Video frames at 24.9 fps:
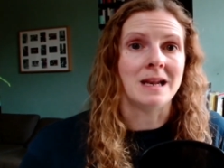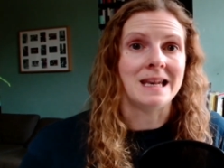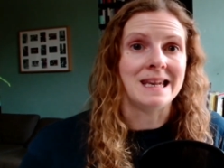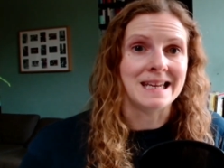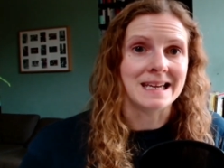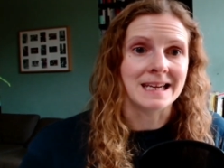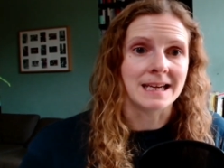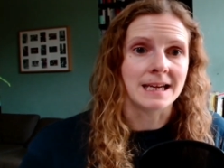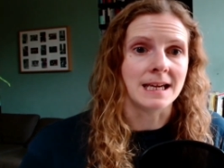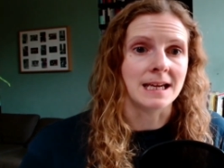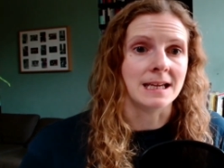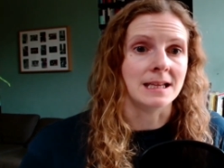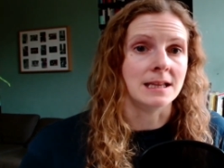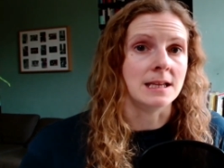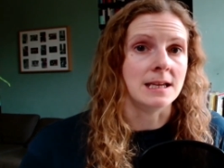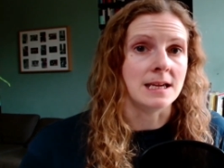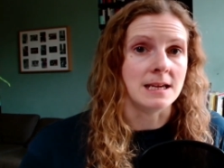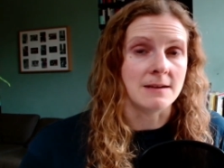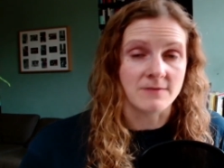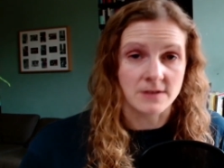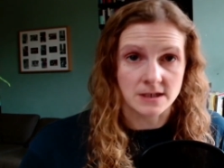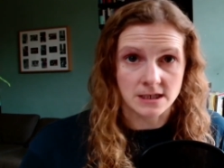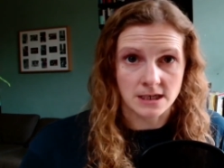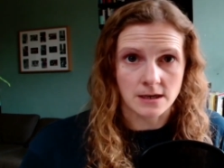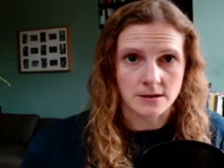a link in
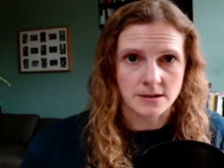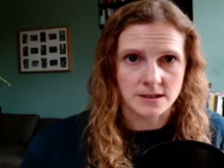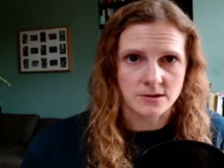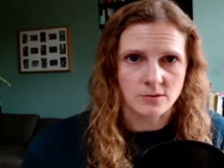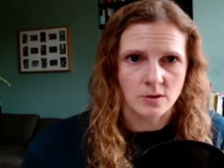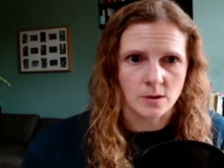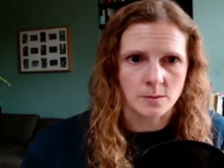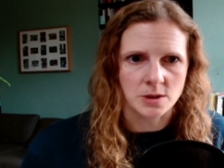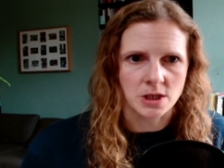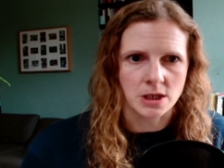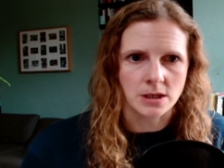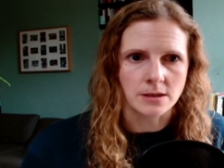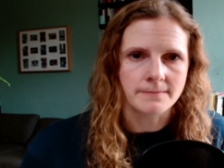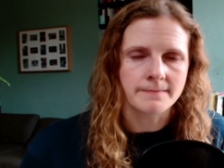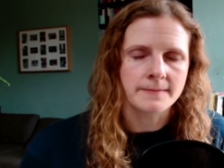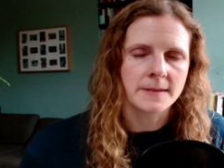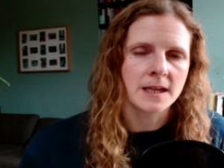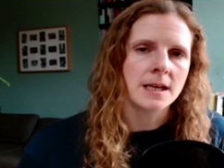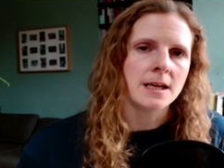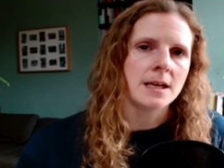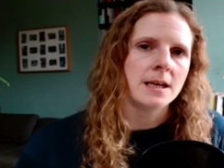the video description.